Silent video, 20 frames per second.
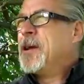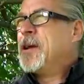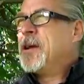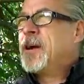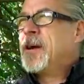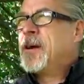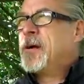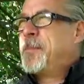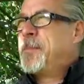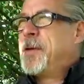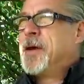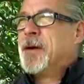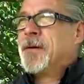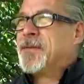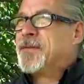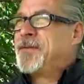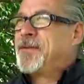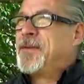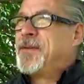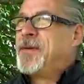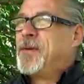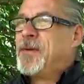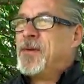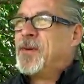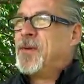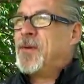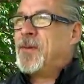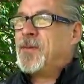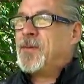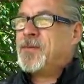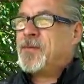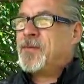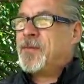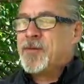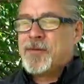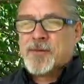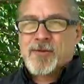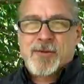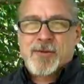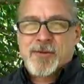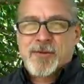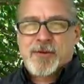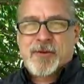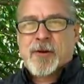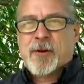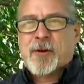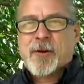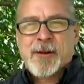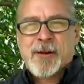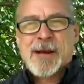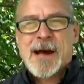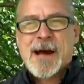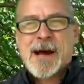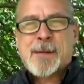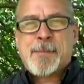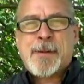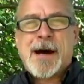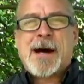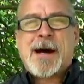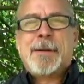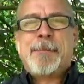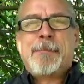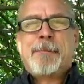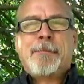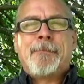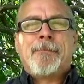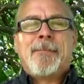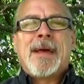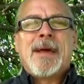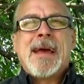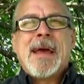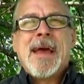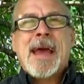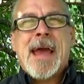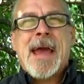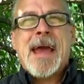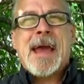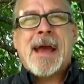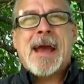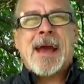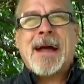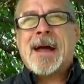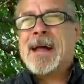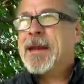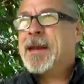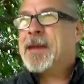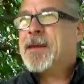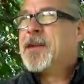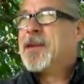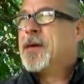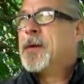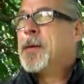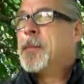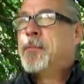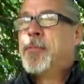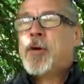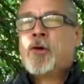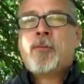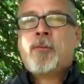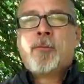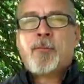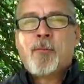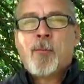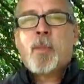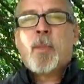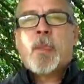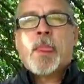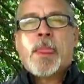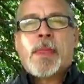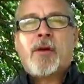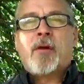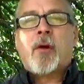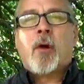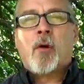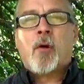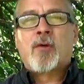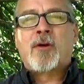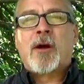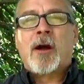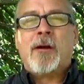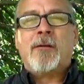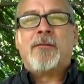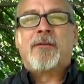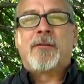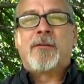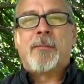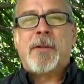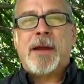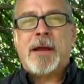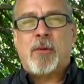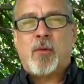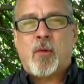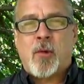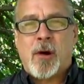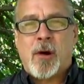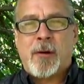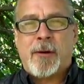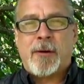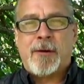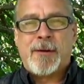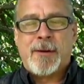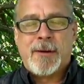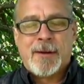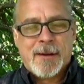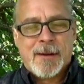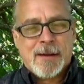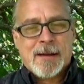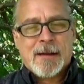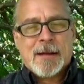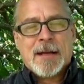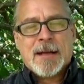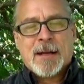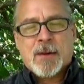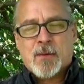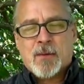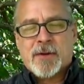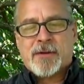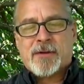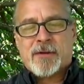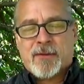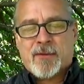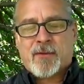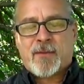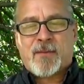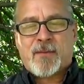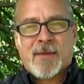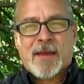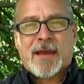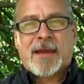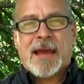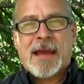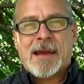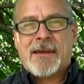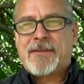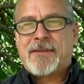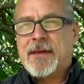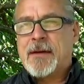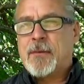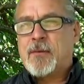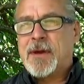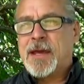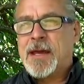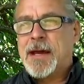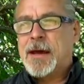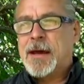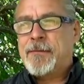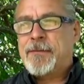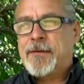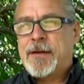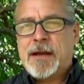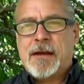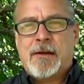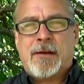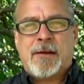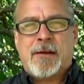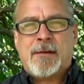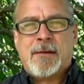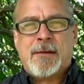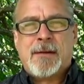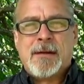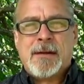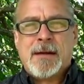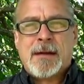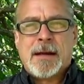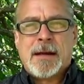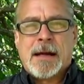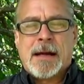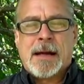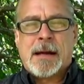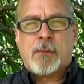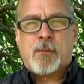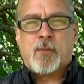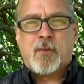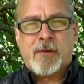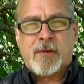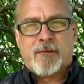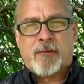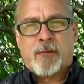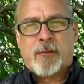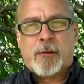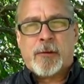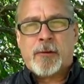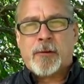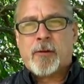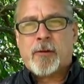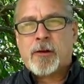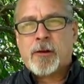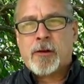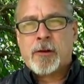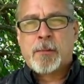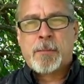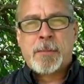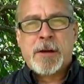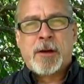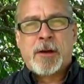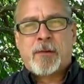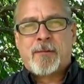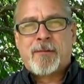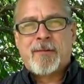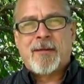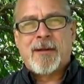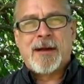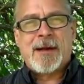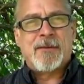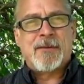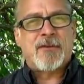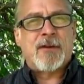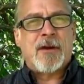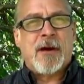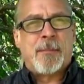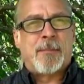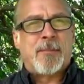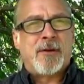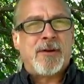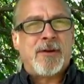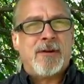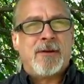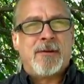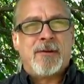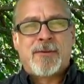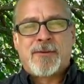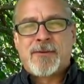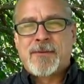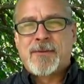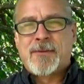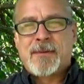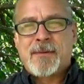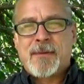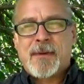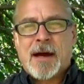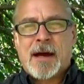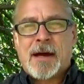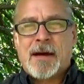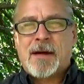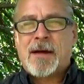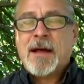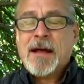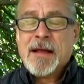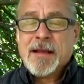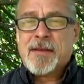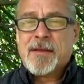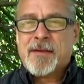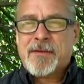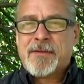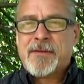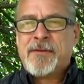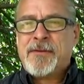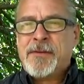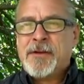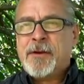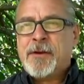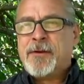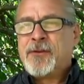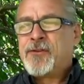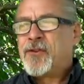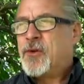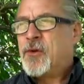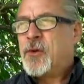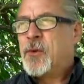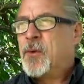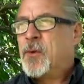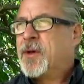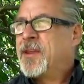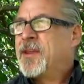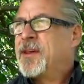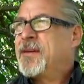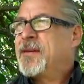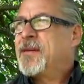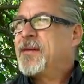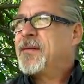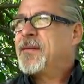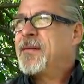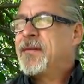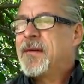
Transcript: You're going to be able to just turn a knob on and boom, your whole garden's being watered, which is the case that we have here. Uh, we've learned a little bit over the last couple years. Uh, this is year two with it.